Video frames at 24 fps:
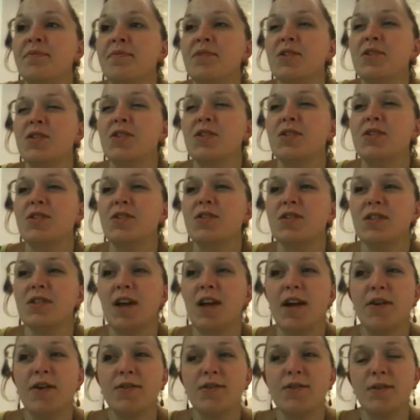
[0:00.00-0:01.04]
she just
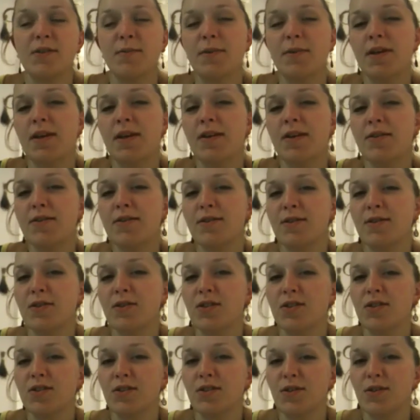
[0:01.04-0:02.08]
hired somebody else, and
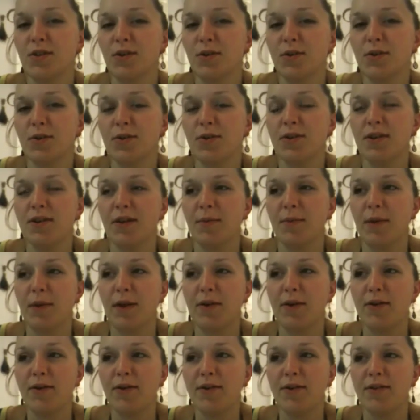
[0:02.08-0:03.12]
she's new, and I met
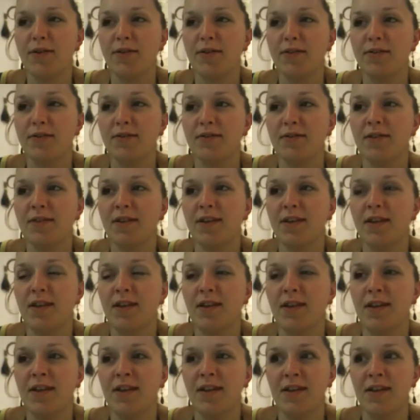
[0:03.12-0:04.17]
her, and
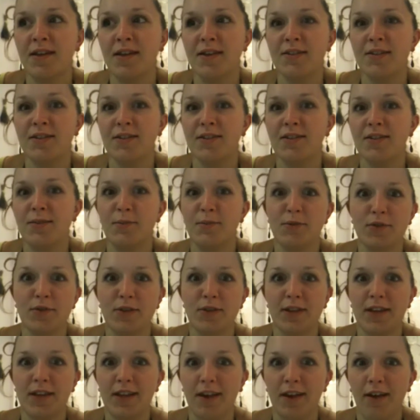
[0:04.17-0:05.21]
she seems
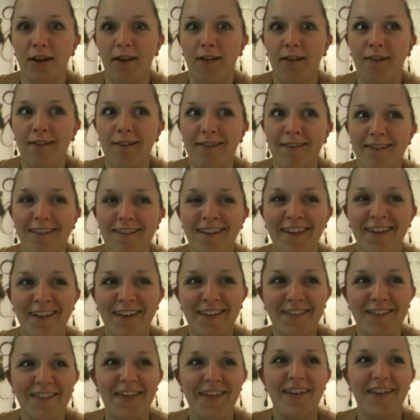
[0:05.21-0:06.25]
really young,
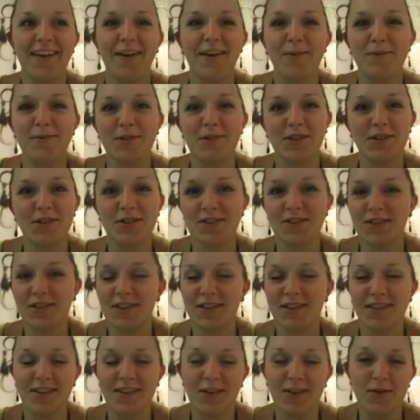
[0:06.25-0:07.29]
but I'm sure she
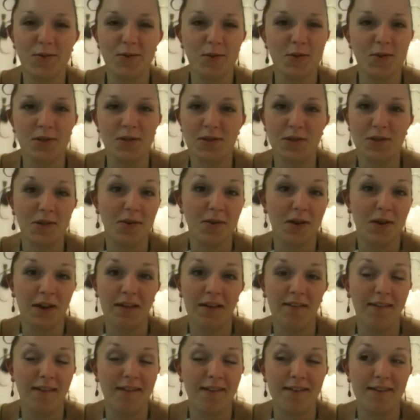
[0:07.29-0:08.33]
knows what she's doing.
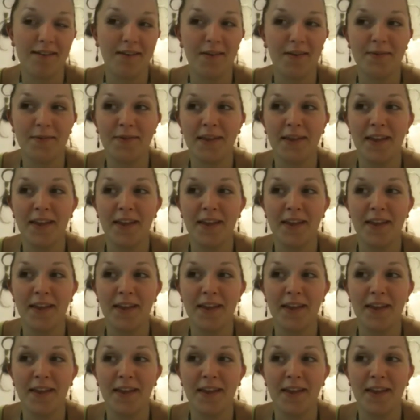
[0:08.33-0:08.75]
I don't know.